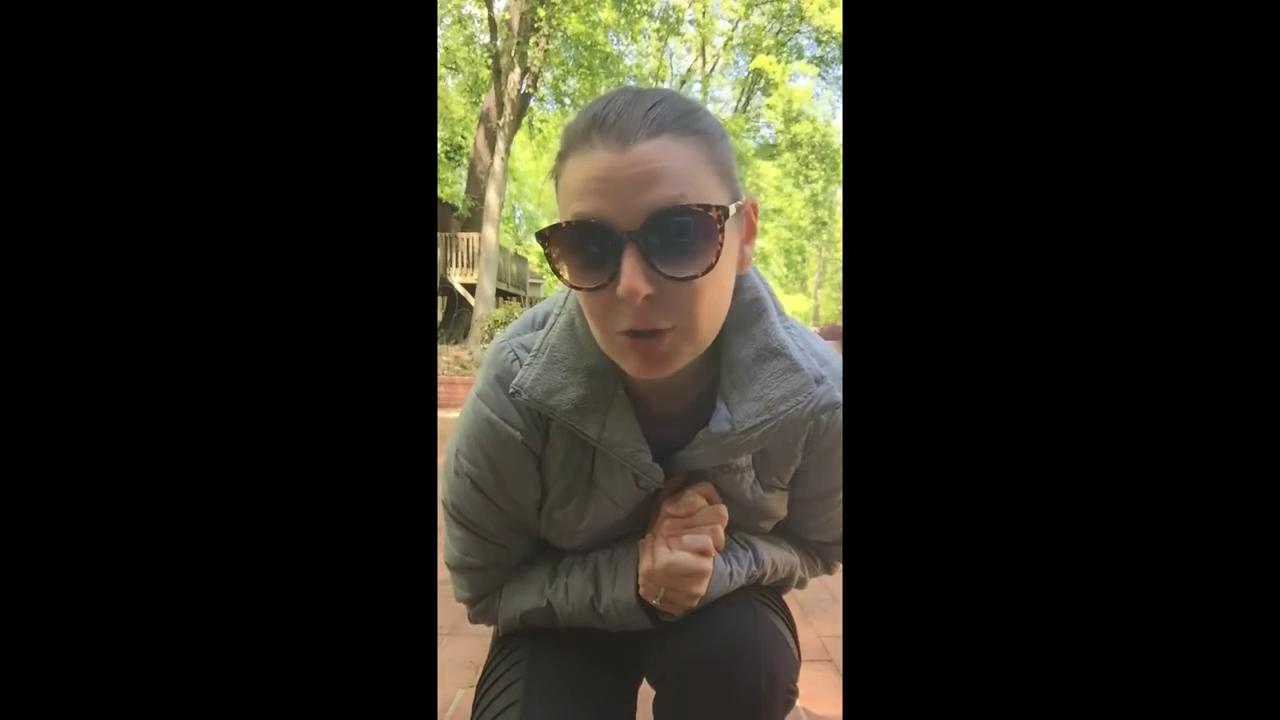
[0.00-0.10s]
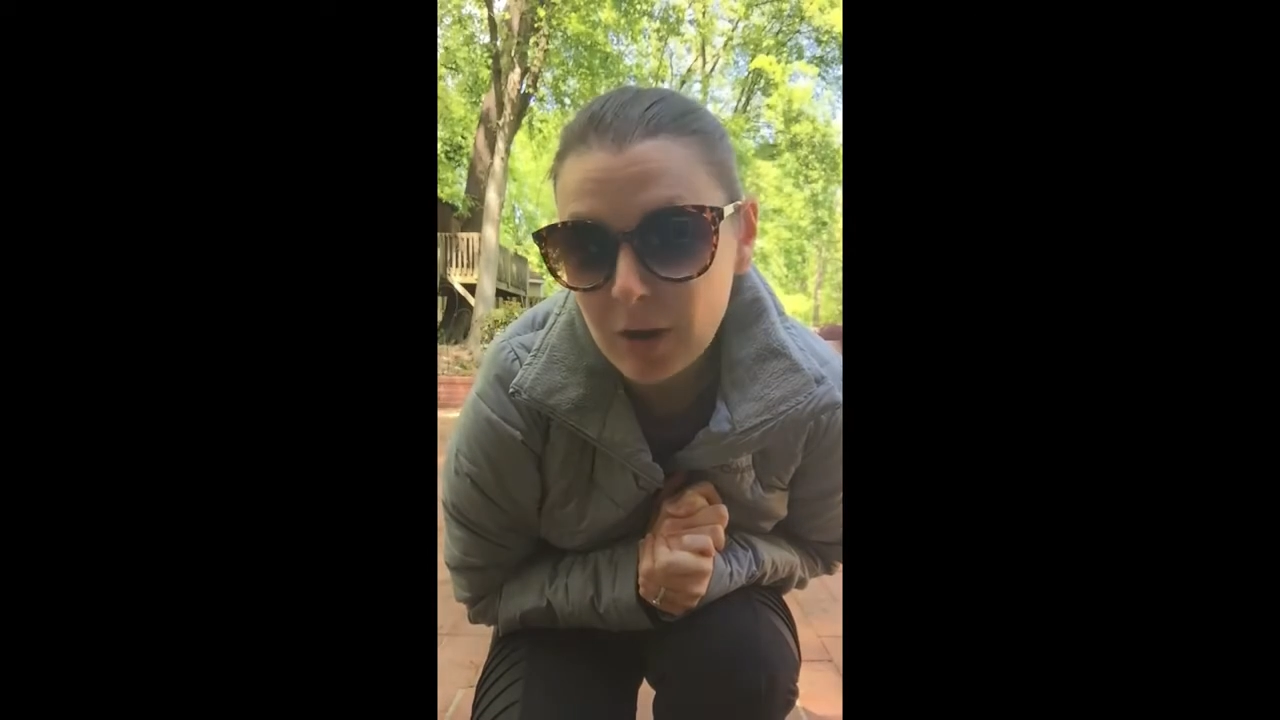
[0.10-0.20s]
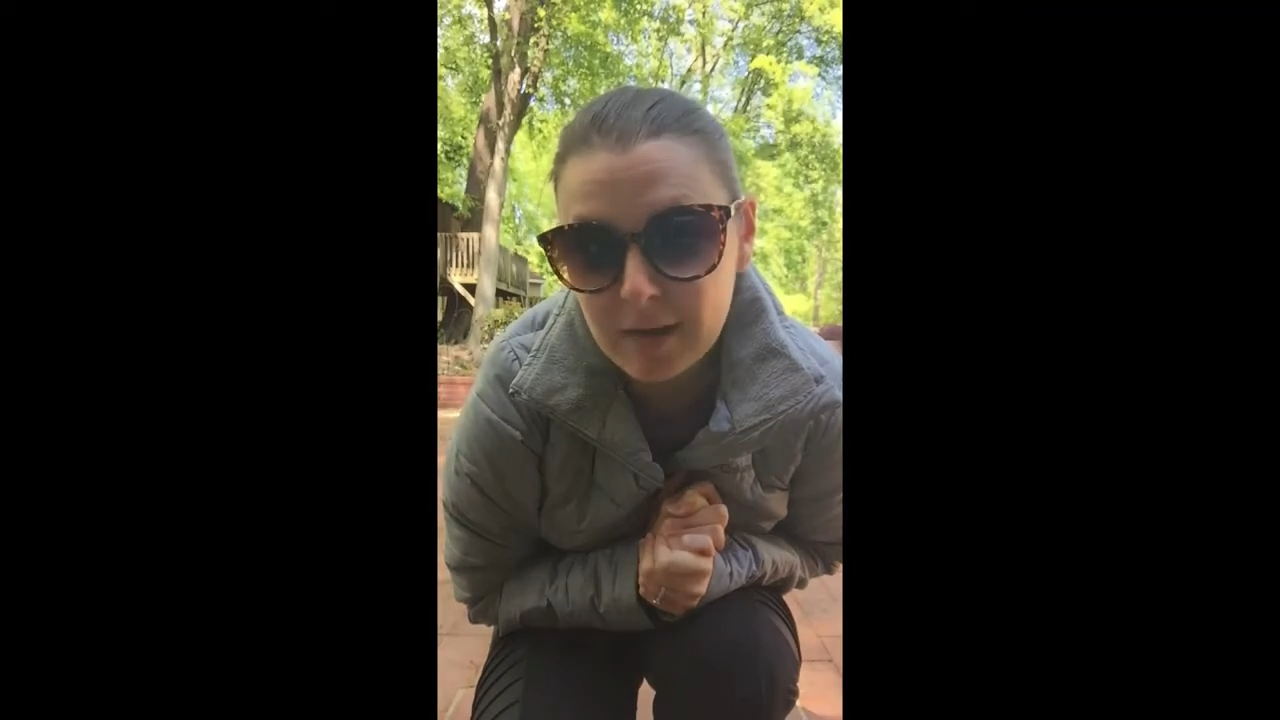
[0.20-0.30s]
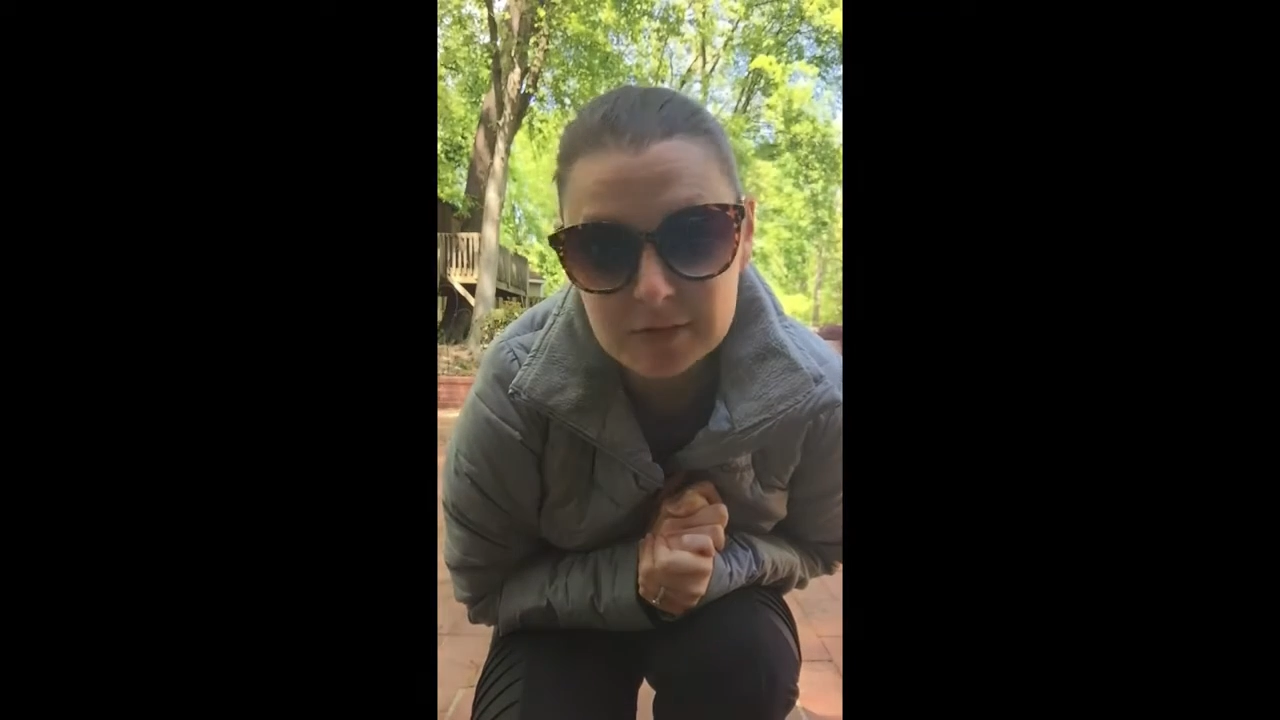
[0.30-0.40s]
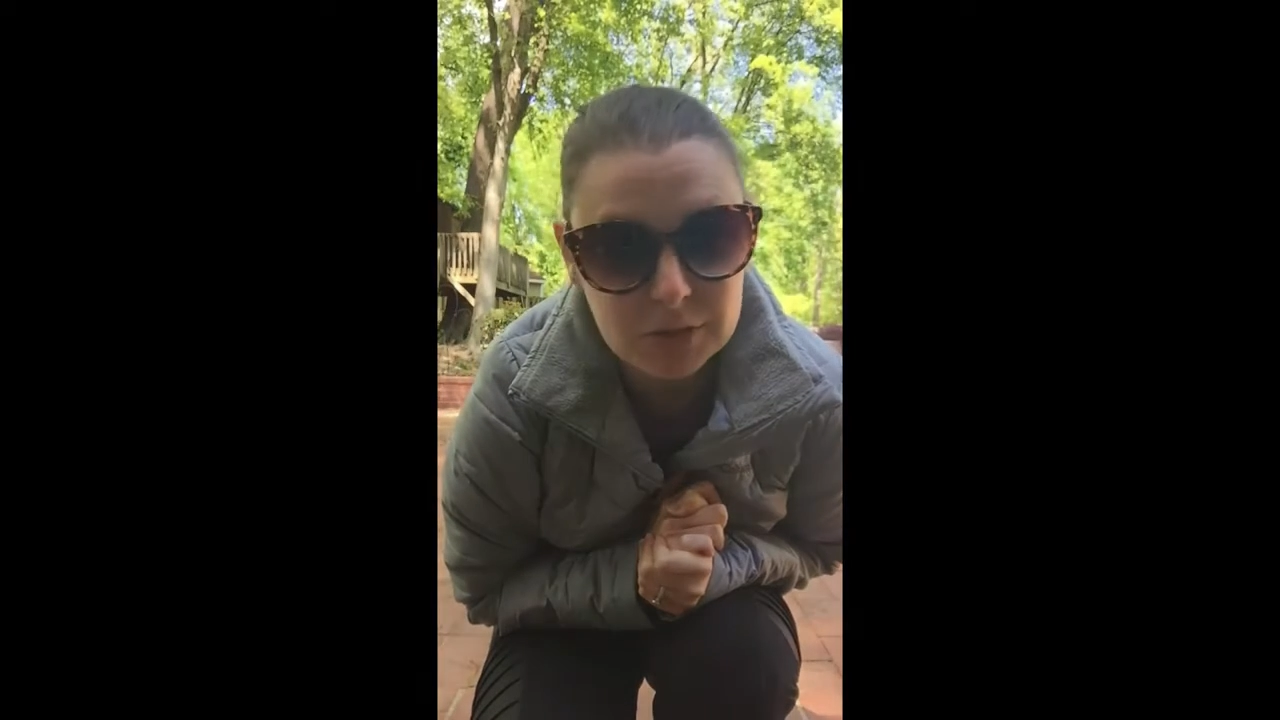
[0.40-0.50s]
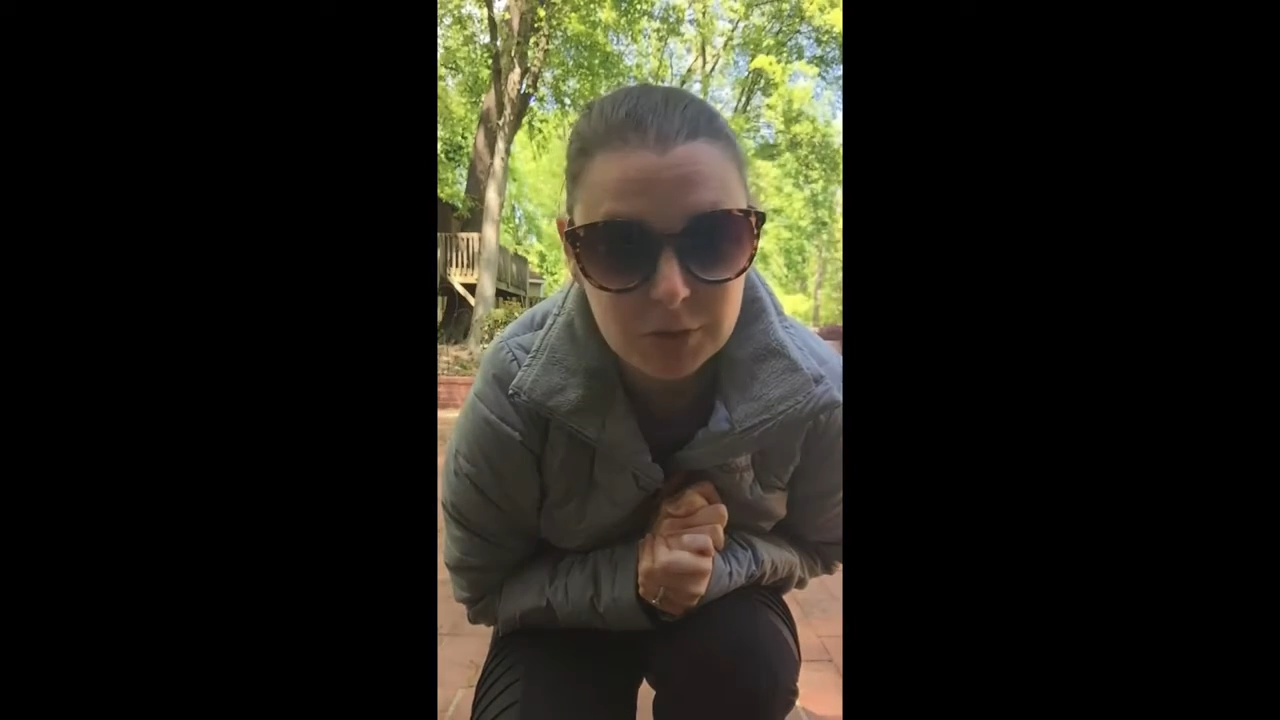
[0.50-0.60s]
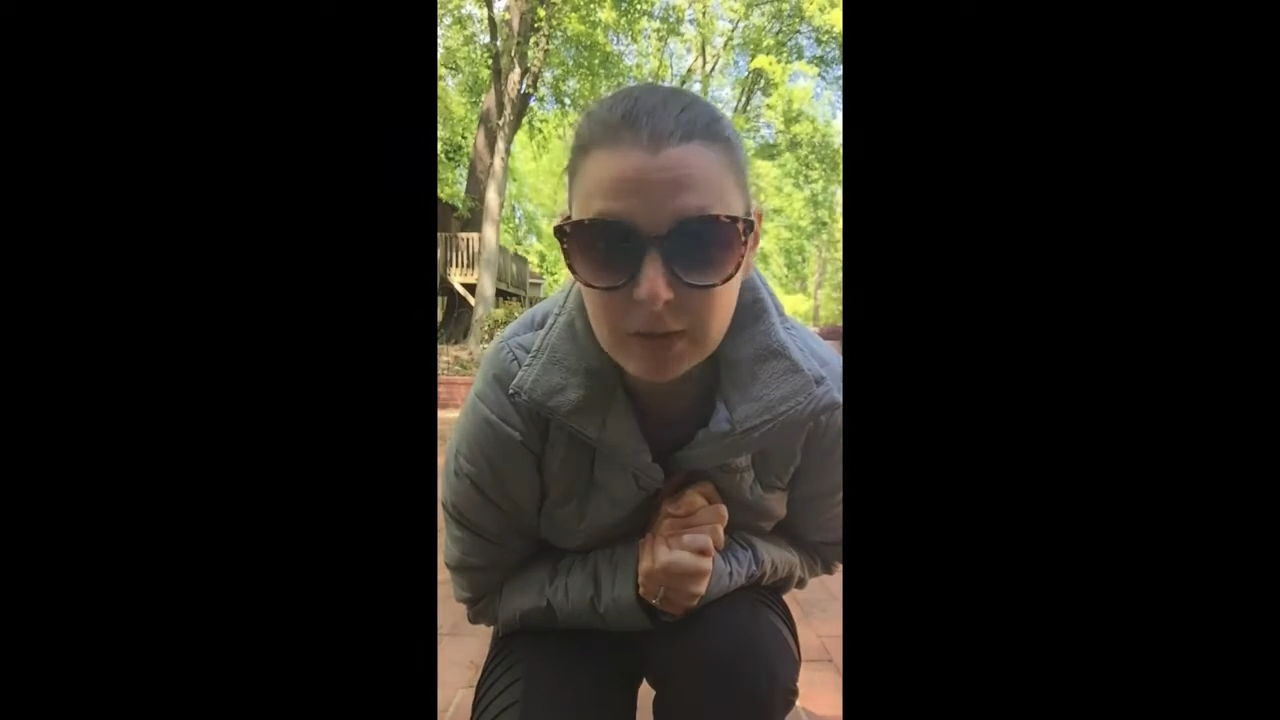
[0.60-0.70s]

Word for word: don't have to do